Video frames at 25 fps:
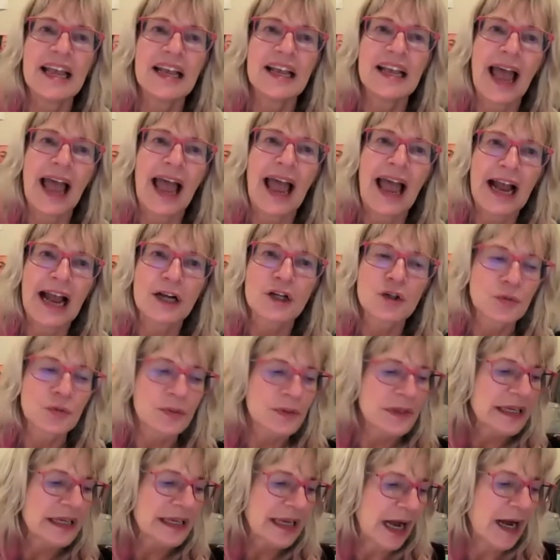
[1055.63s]

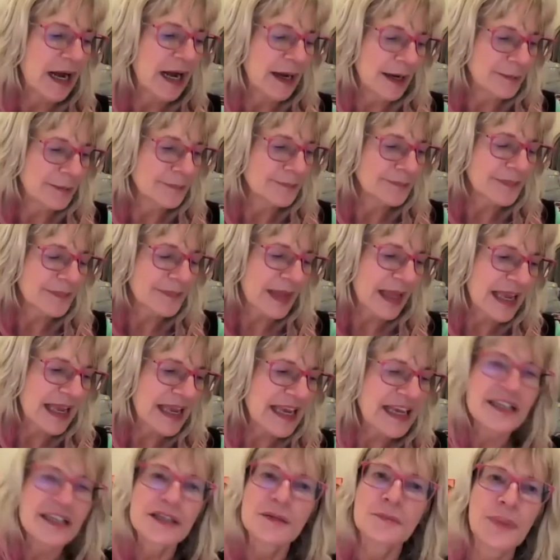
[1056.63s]
actually
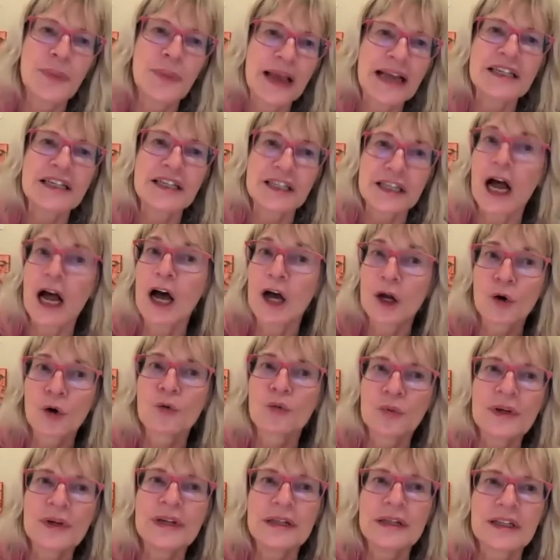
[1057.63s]
is based on a
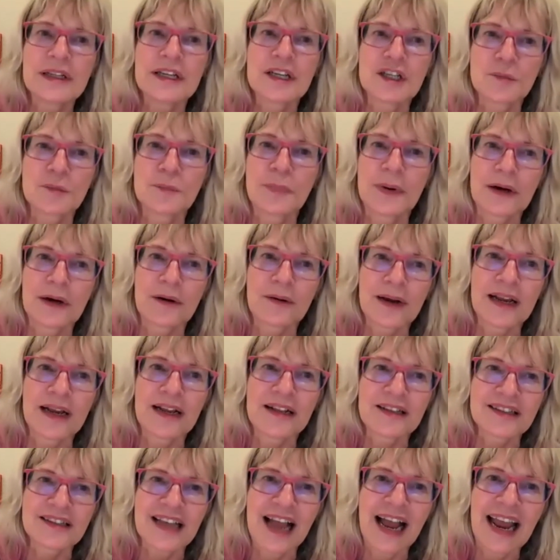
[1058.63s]
real
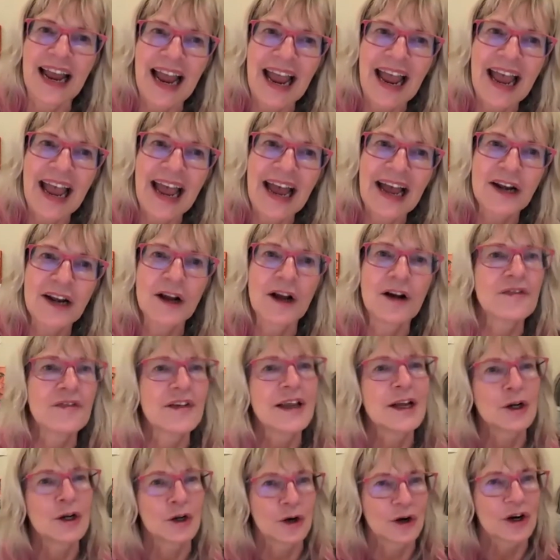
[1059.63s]
experience I had of
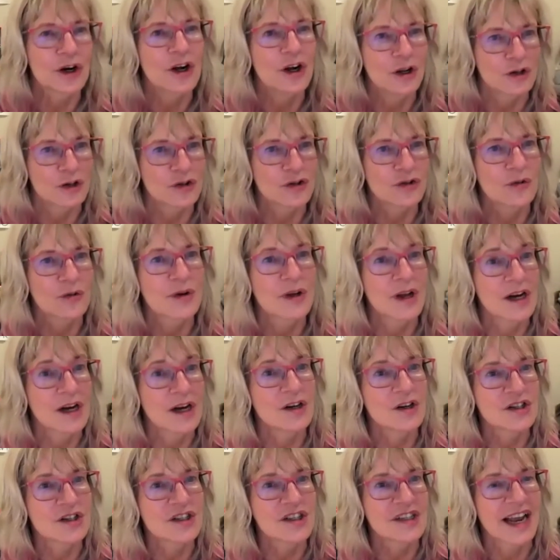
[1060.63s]
intercultural
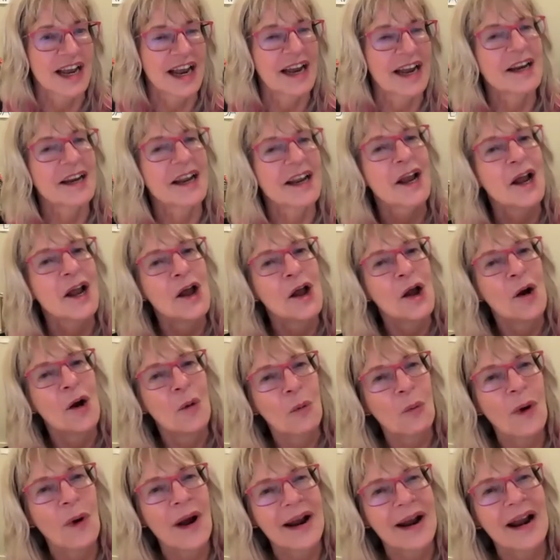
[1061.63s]
understanding
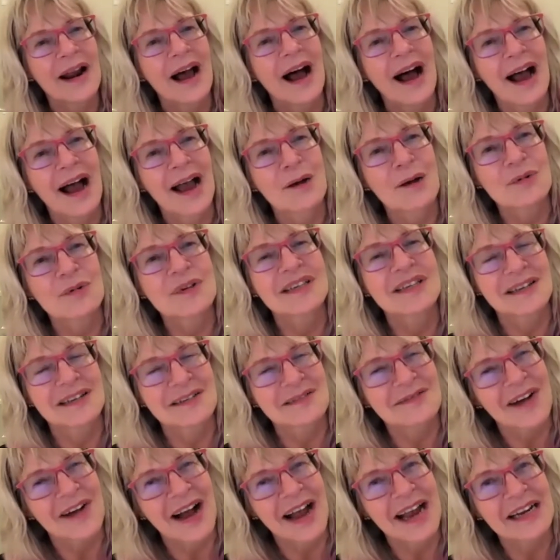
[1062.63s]
when I was
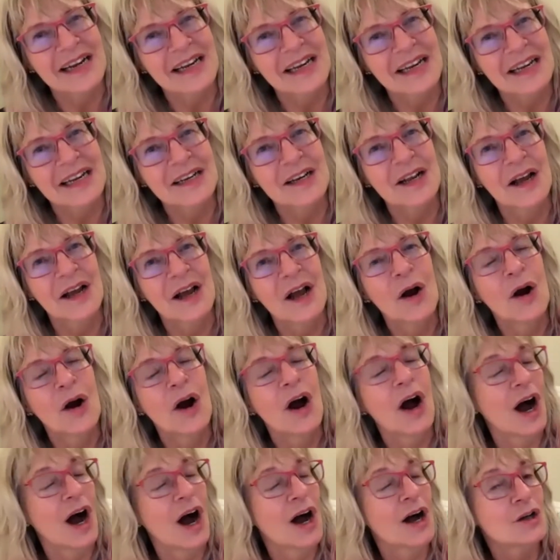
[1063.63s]
invited
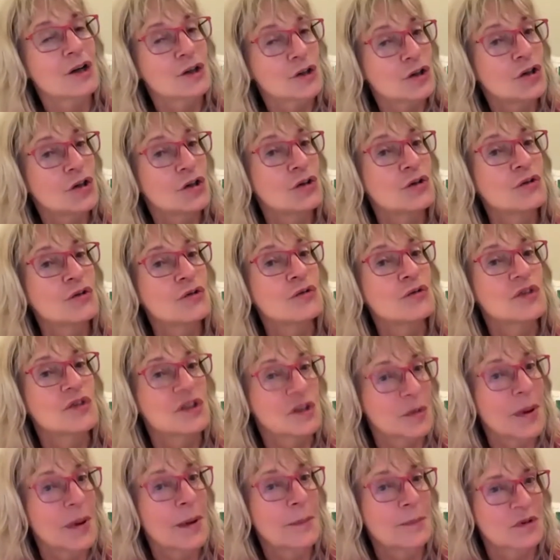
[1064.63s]
to
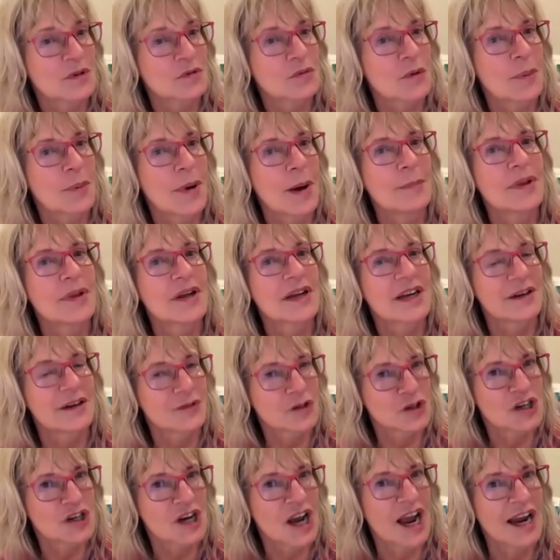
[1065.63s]
the People's Republic of
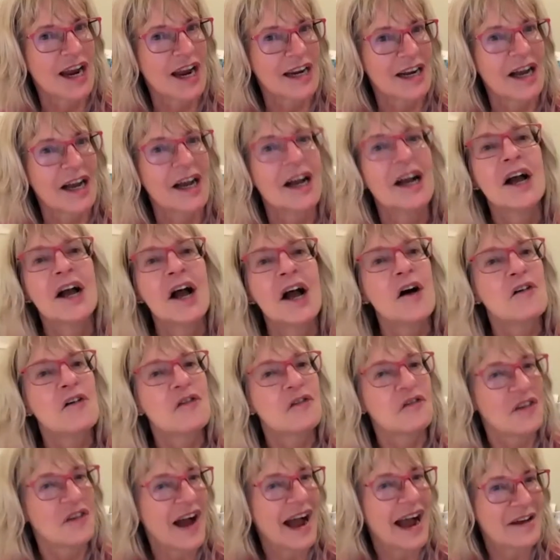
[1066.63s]
China
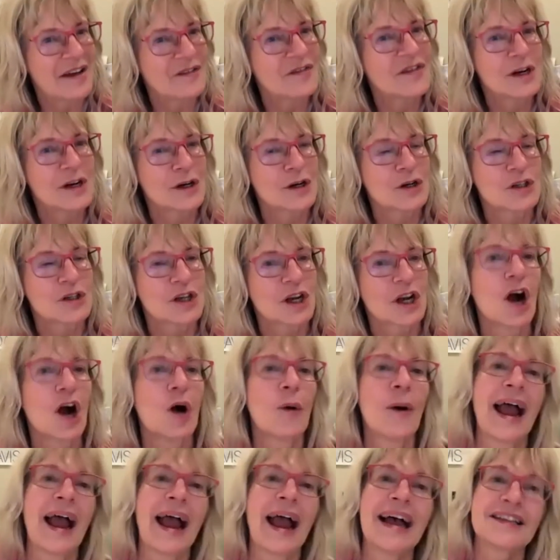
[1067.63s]
5 years
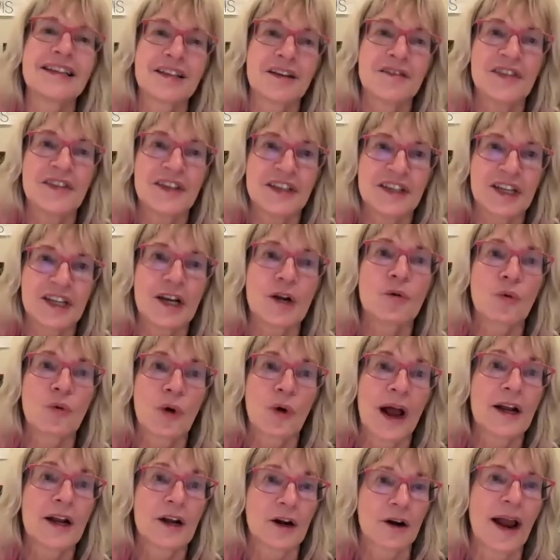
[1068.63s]
ago as a visiting
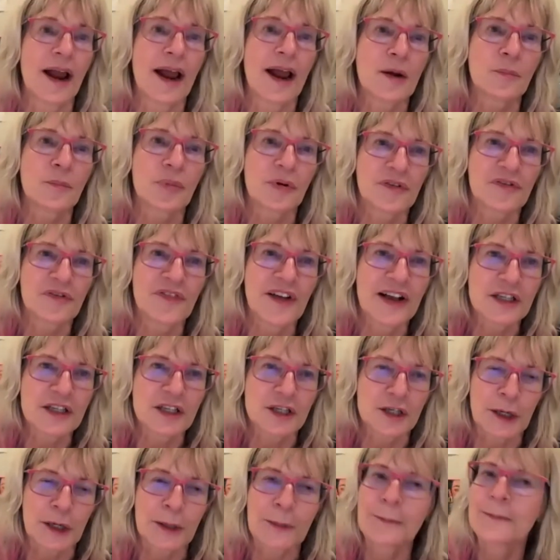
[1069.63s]
writer and
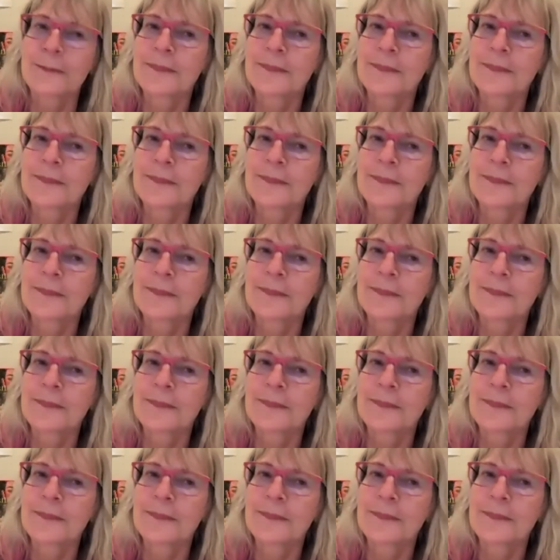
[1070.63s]
professor.